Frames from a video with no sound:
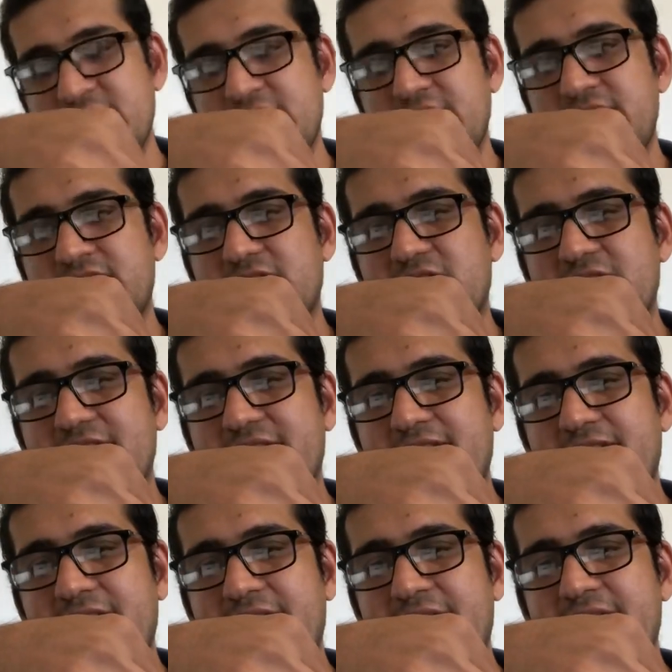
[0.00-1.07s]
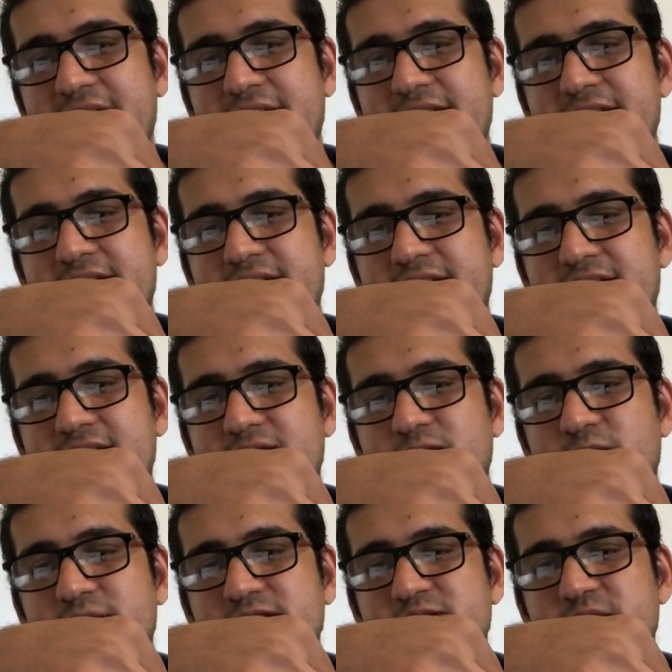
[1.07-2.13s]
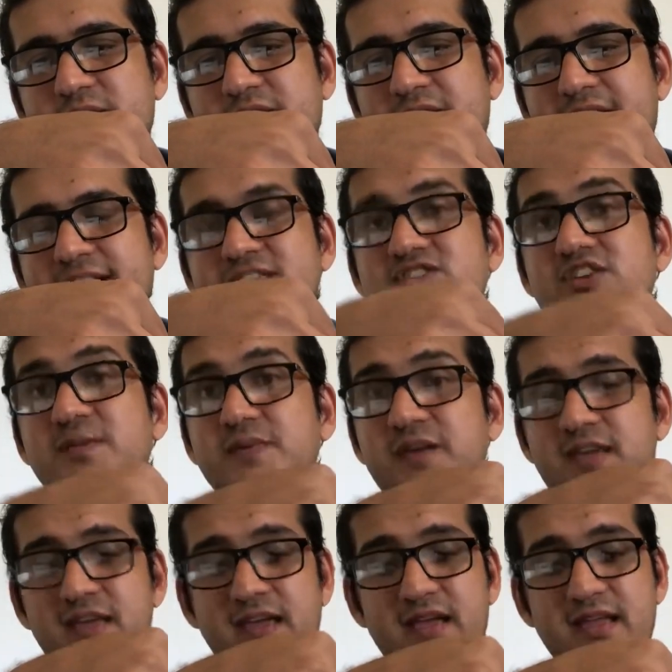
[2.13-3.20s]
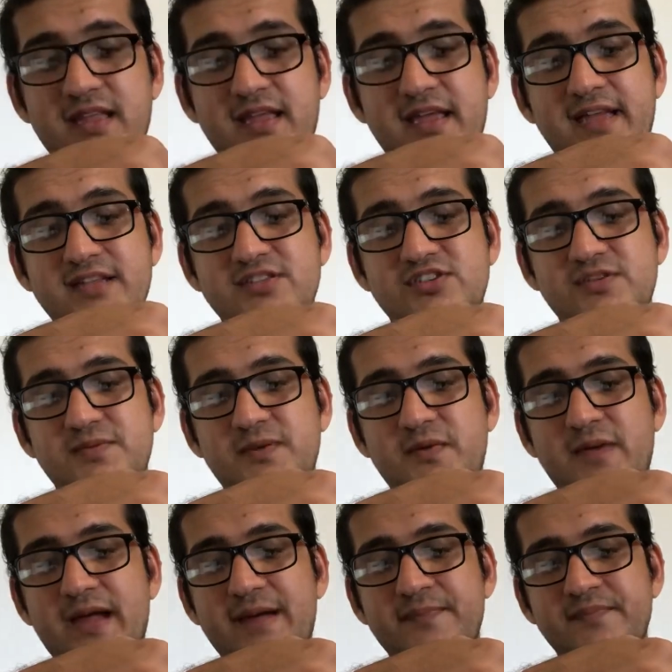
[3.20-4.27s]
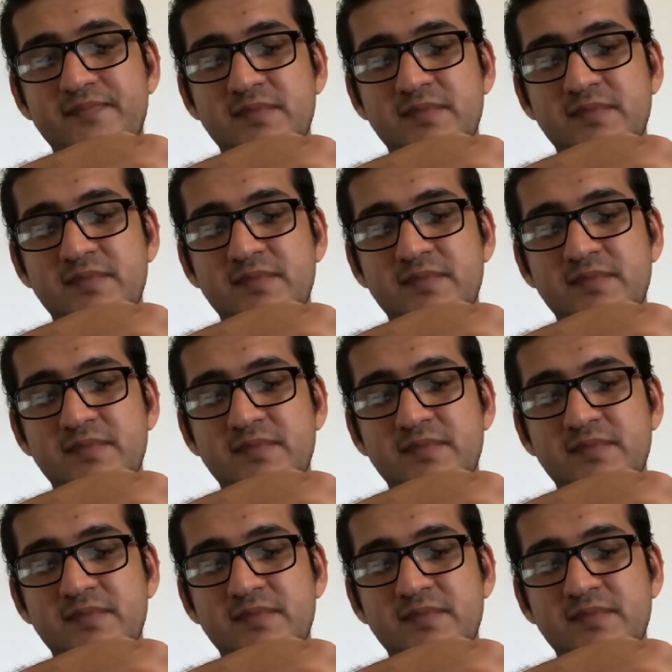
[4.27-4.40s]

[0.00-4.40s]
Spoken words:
it got like a 128 GB and 8 GB RAM.